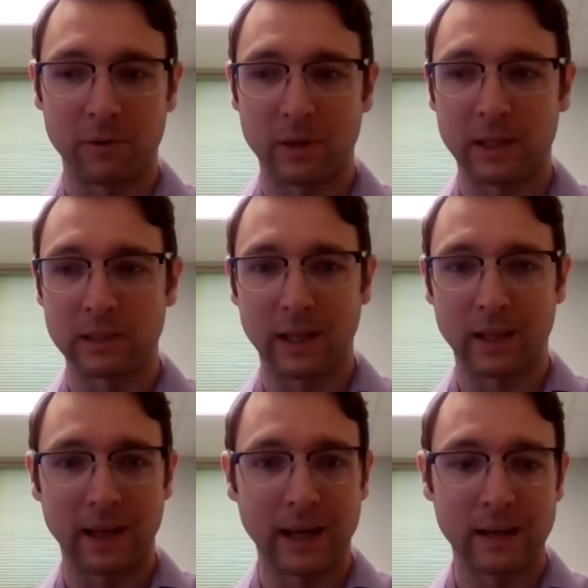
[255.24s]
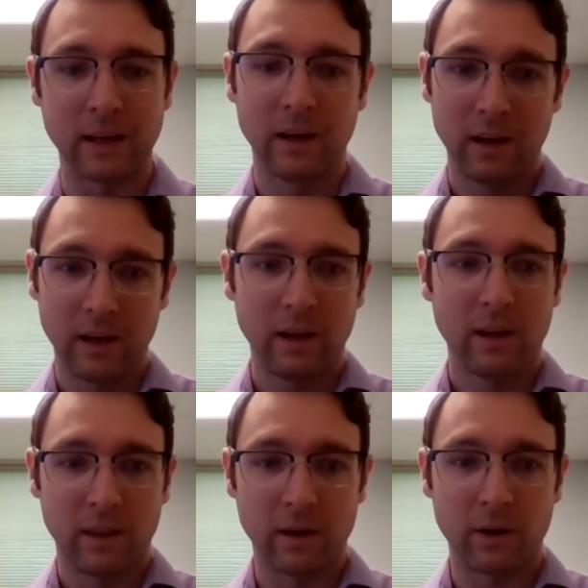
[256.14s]
things like that.
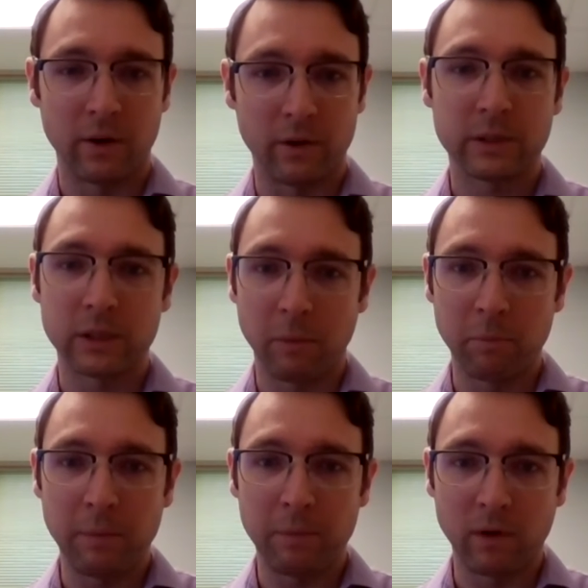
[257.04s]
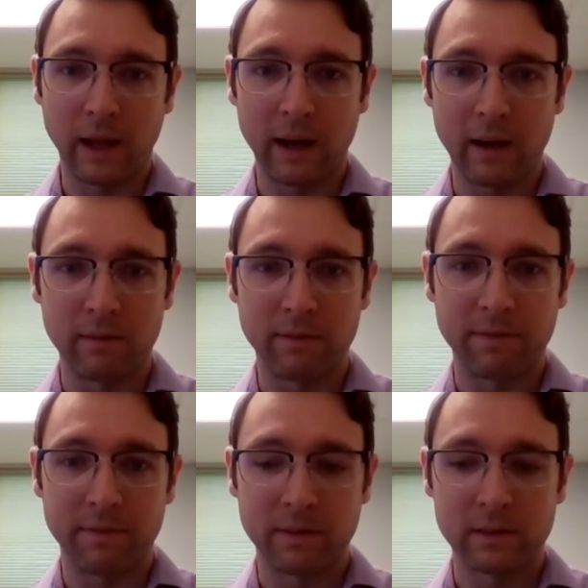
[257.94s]
Some people have
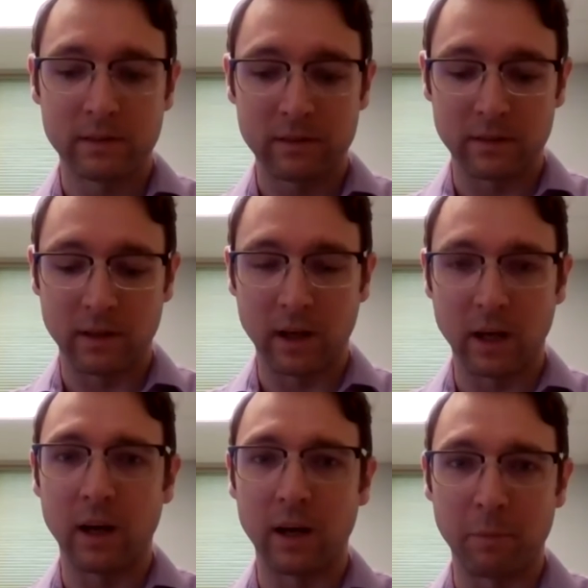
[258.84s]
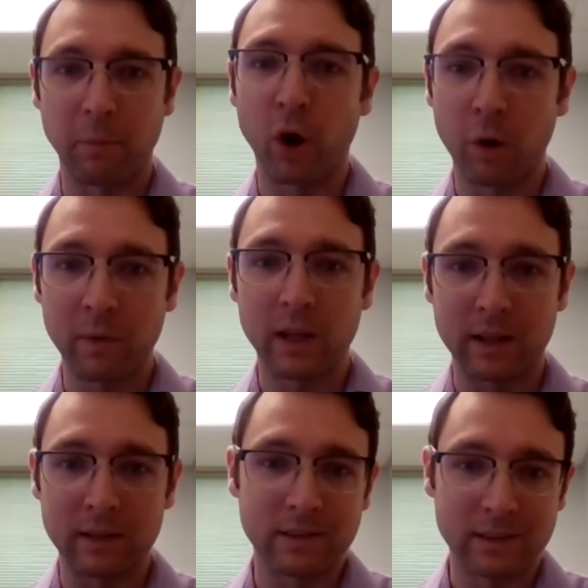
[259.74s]
a
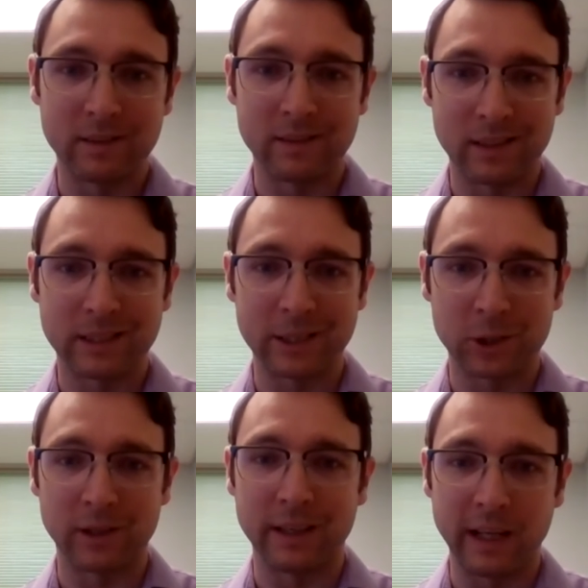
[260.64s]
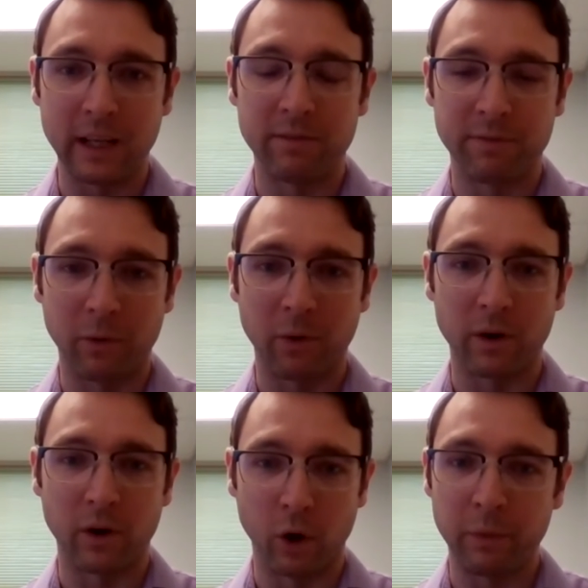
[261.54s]
permanent, essentially, need
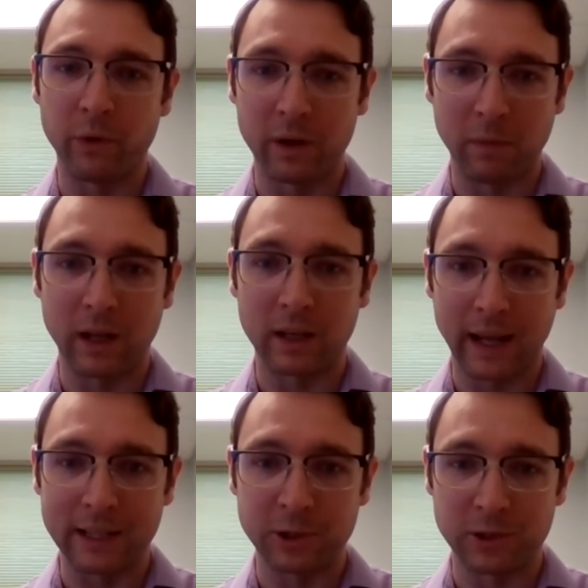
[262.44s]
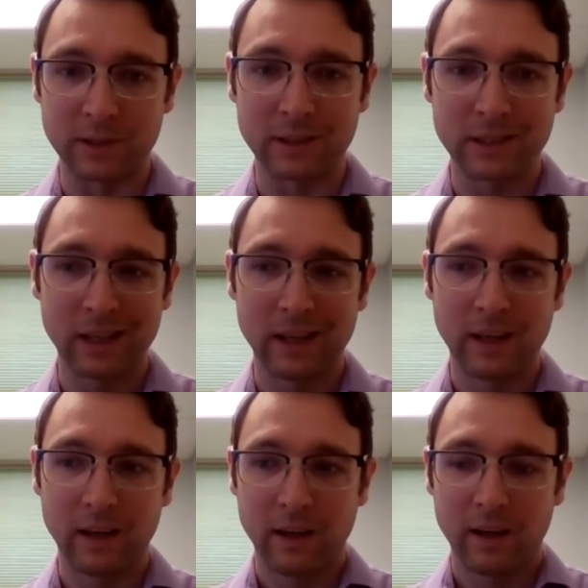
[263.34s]
for opioid medications.
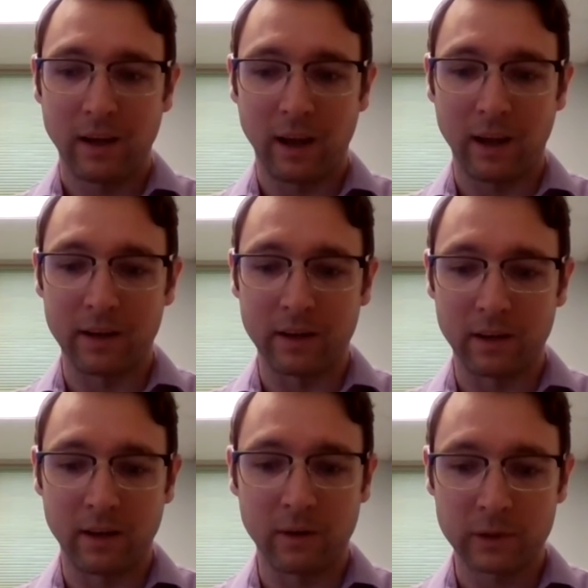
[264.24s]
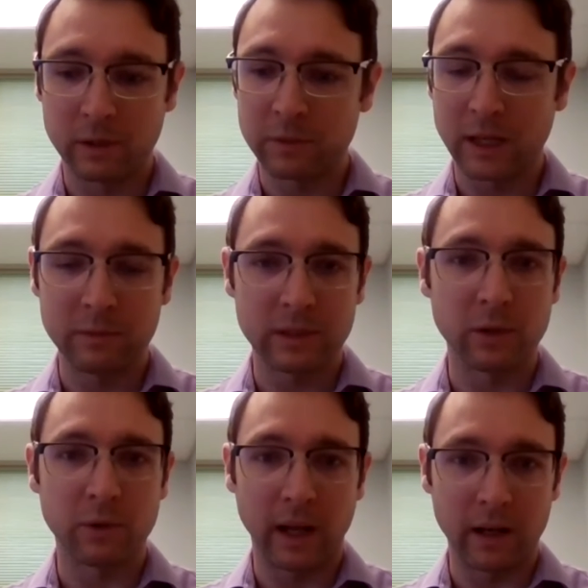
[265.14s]
And, sometimes it's
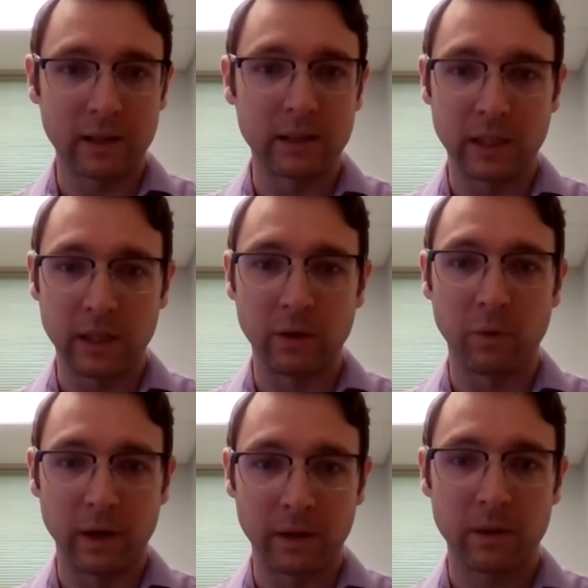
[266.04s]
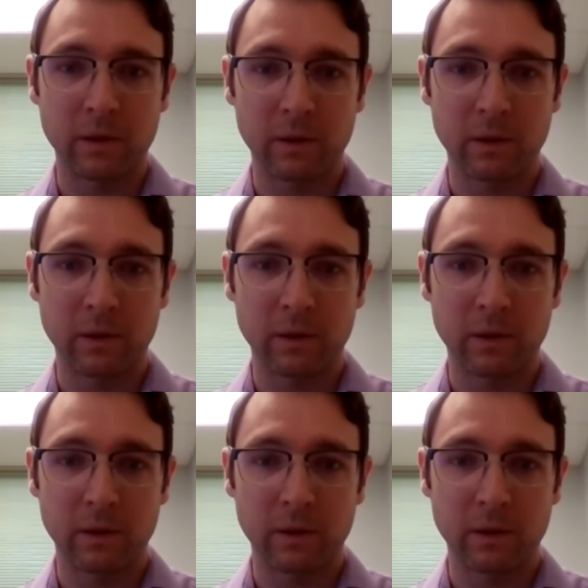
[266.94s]
okay to continue with